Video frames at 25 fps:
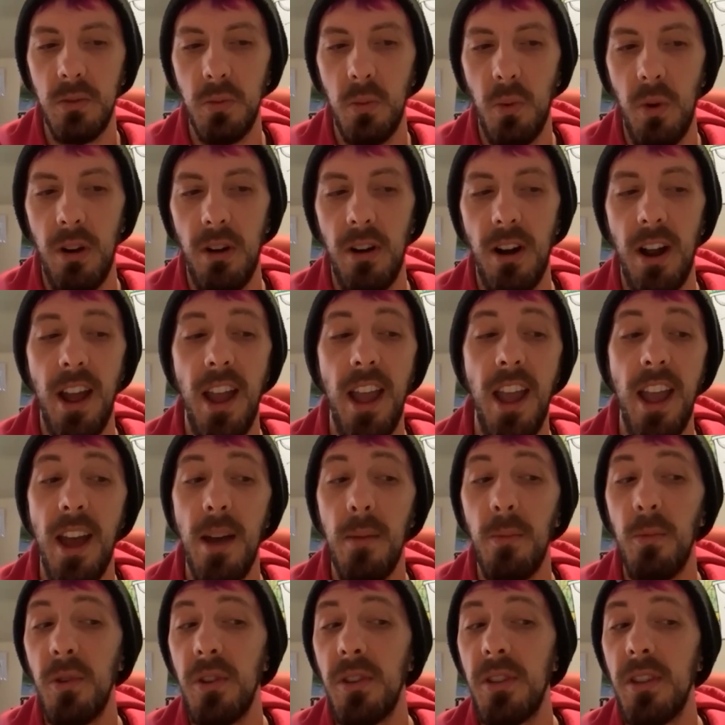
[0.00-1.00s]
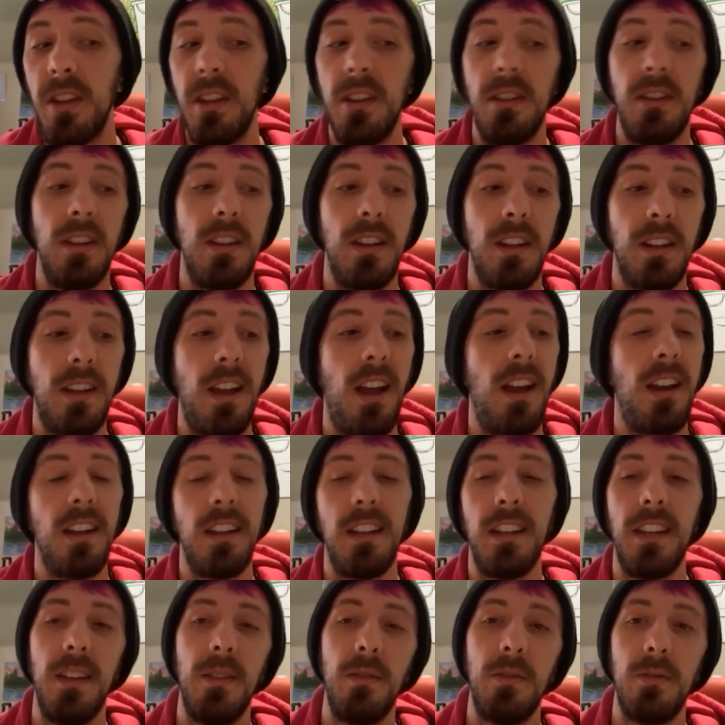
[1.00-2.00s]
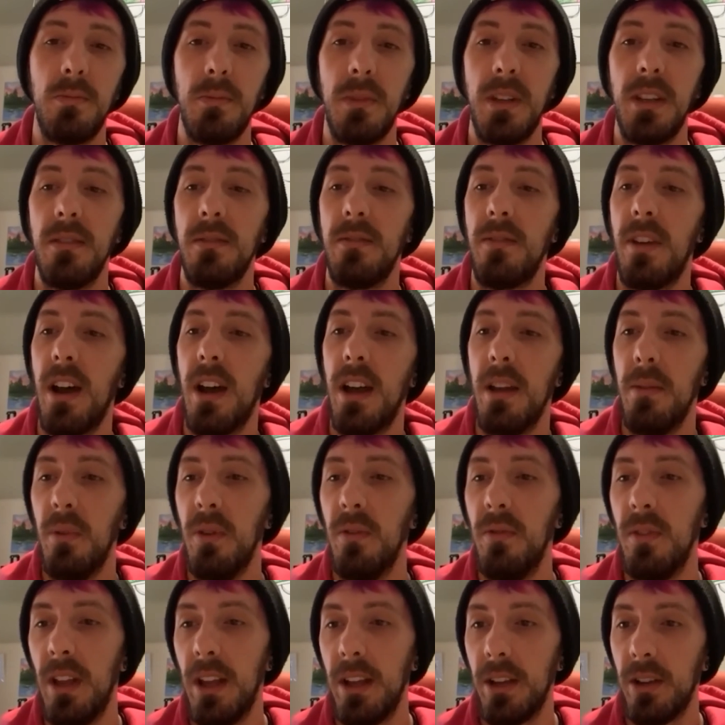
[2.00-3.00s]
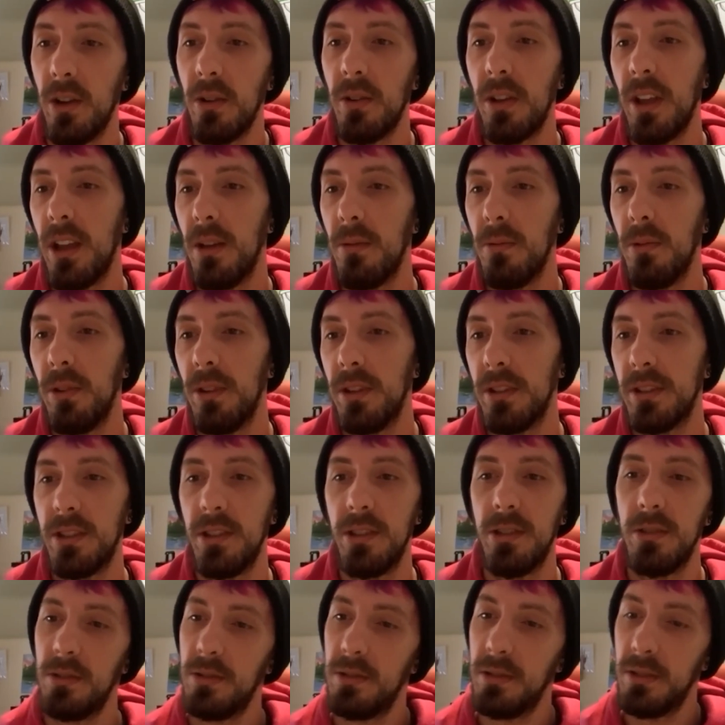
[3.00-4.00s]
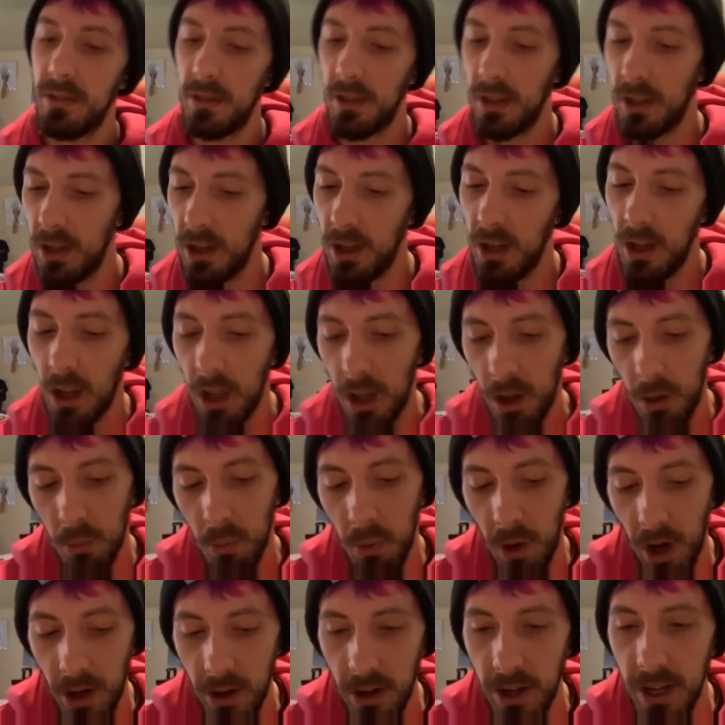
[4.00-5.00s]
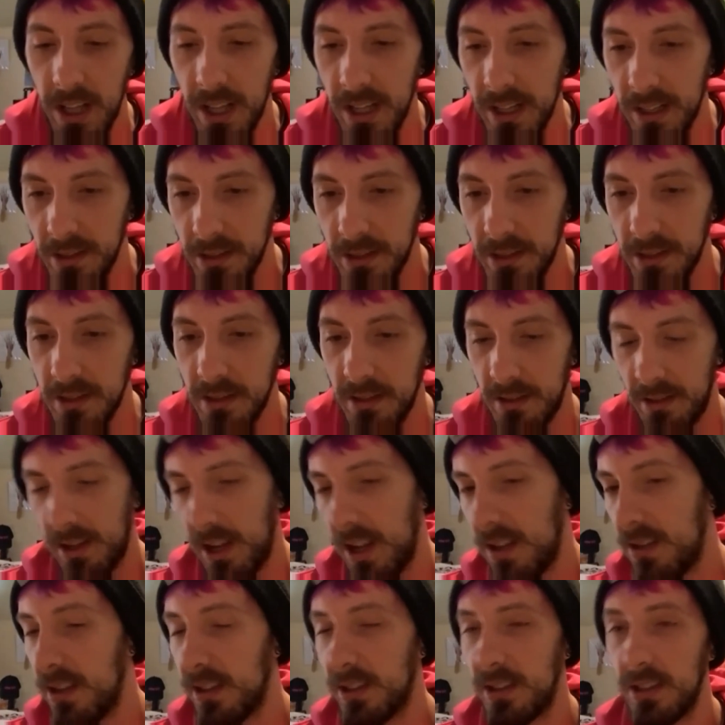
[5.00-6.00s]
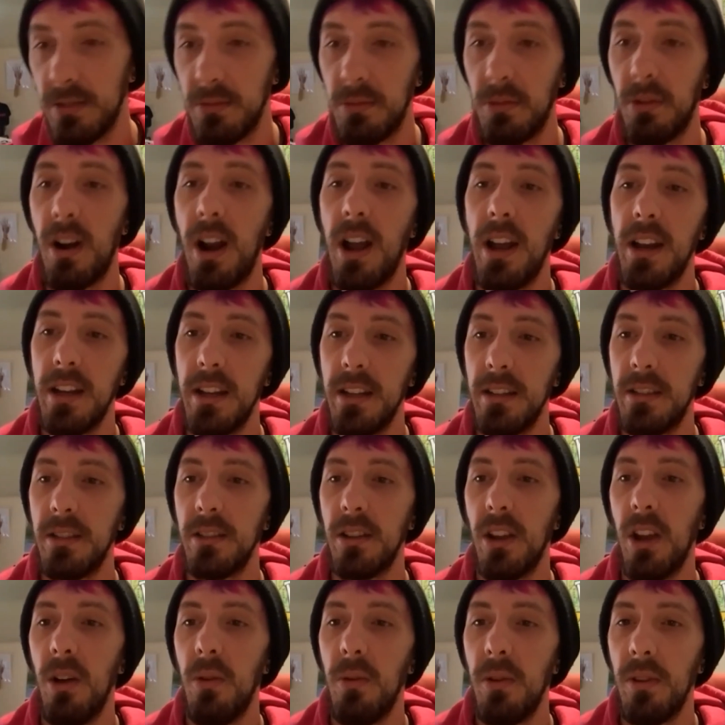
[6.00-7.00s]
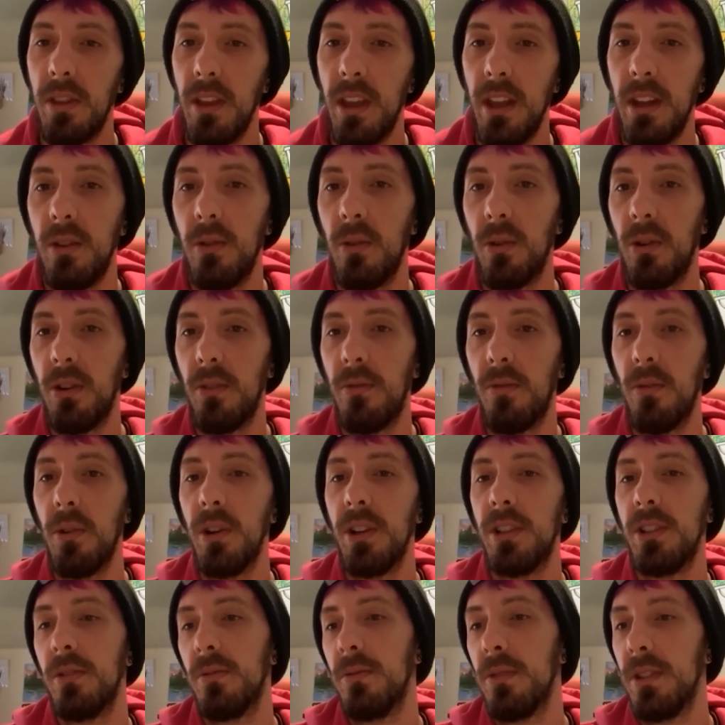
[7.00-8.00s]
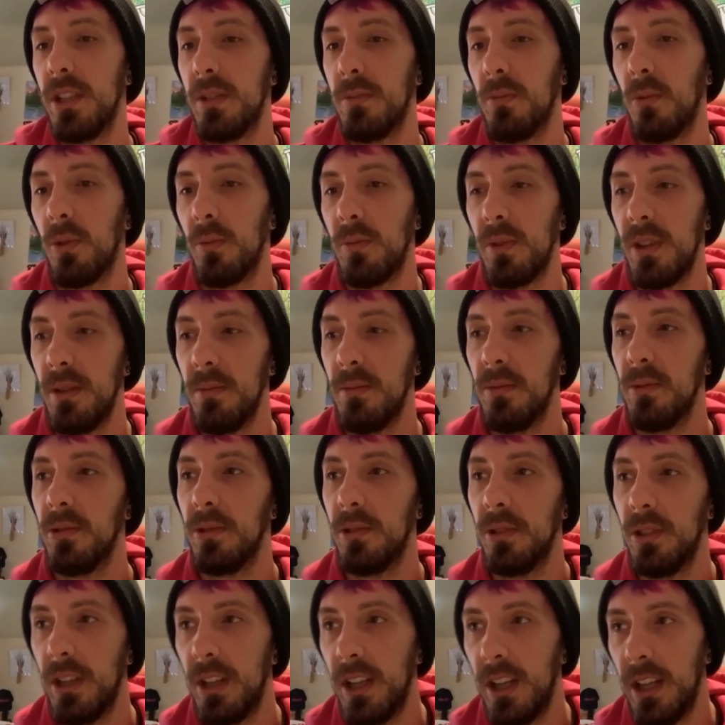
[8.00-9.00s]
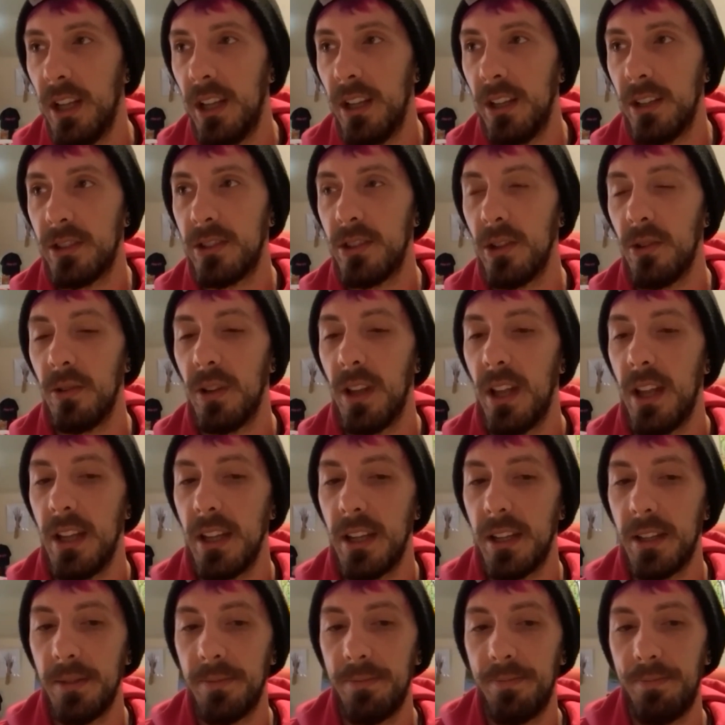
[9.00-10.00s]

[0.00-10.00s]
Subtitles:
where I am with it, then it kind of gives me a vibe of like, okay, well, this is where it is, and this is where I need to go with it in order for it to reach more people. So like,